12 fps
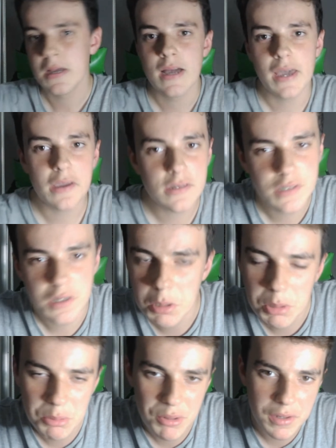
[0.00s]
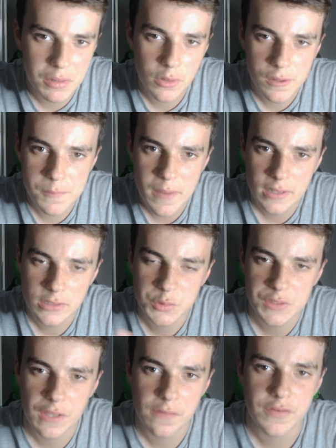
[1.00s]
Hey guys, it's Rick here, welcome back to
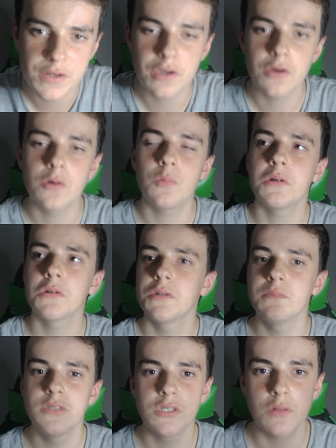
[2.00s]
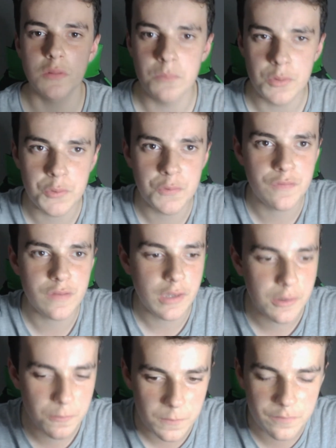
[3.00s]
another video. Welcome to a
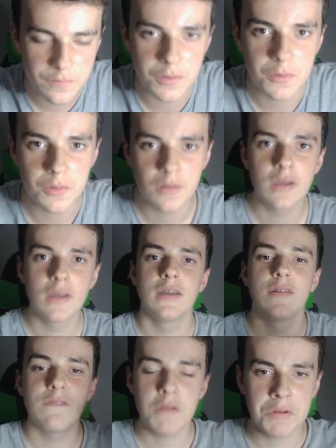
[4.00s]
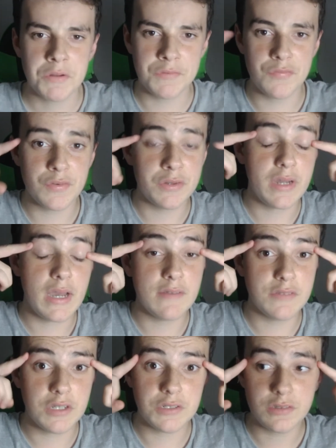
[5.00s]
movie review. Very different,
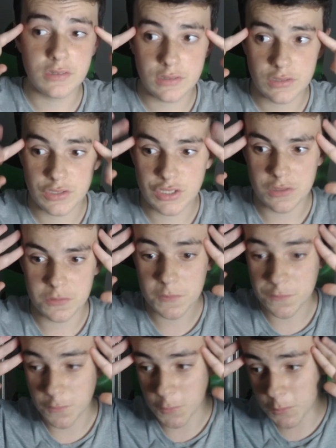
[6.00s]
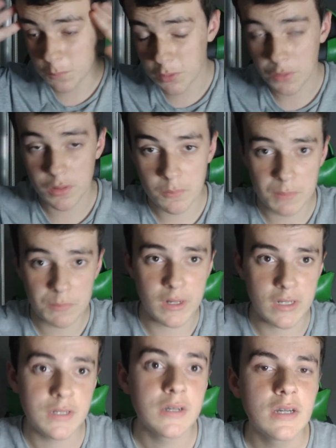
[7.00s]
haven't done on this channel before, blowing my
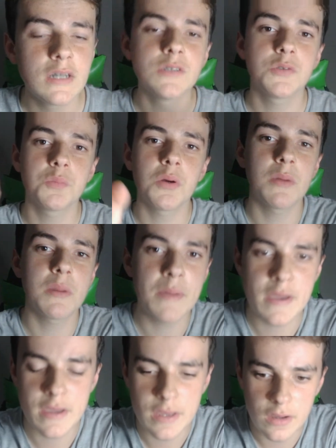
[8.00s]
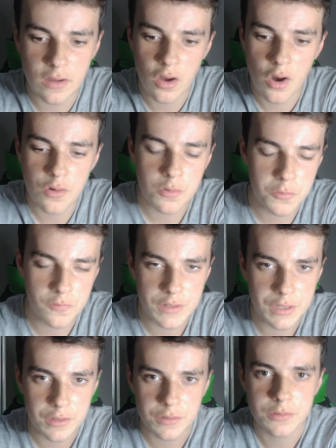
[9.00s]
mind. This will probably be a horrible
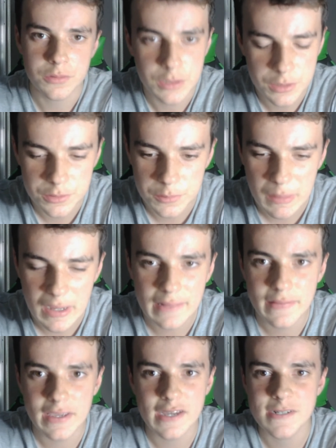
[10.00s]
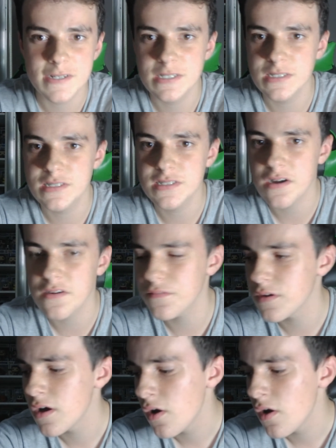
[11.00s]
video, you know, badly edited and stuff.